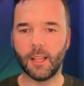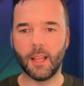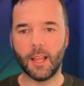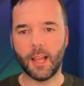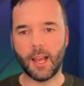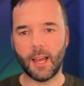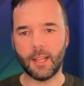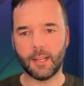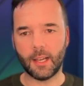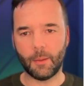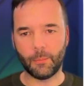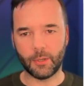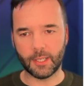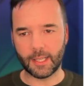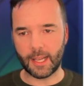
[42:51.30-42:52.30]
And I'm
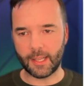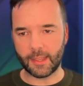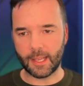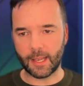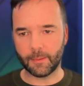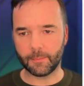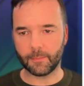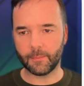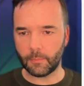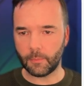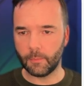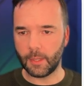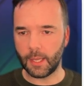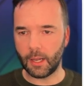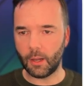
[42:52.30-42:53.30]
putting that in there.
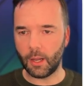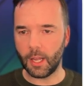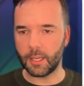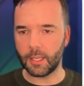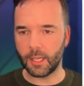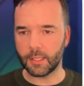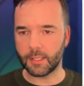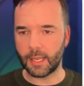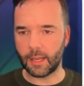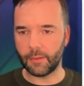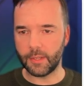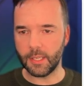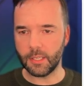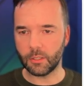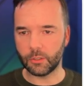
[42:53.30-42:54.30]
No, I'd like to have
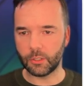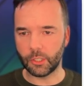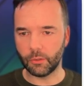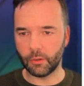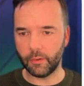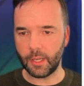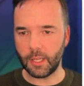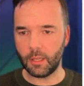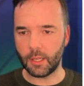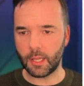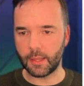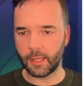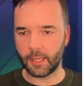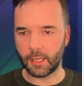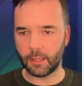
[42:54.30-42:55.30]
this on URL,
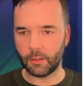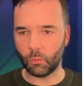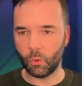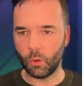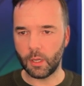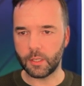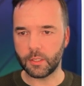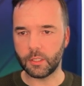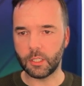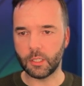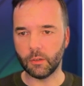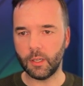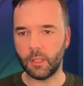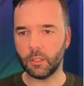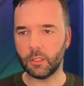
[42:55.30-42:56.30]
and then what is the
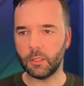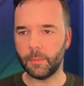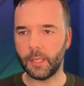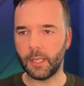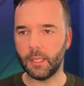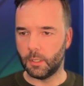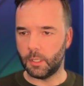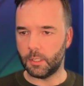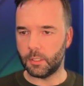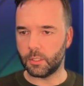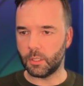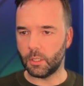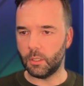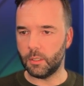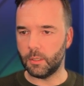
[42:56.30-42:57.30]
URL going to be? It's
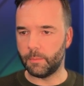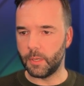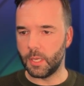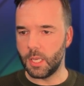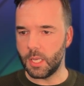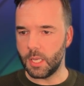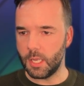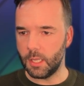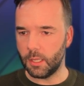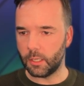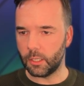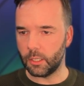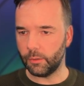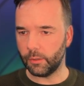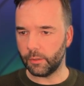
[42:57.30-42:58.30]
going to be
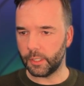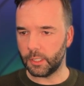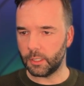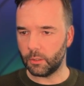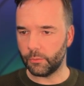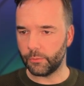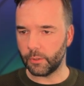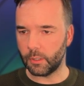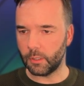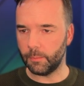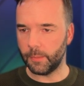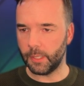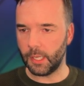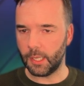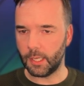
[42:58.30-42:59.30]
the URL from
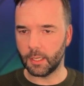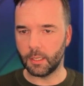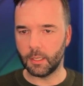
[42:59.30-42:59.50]
here.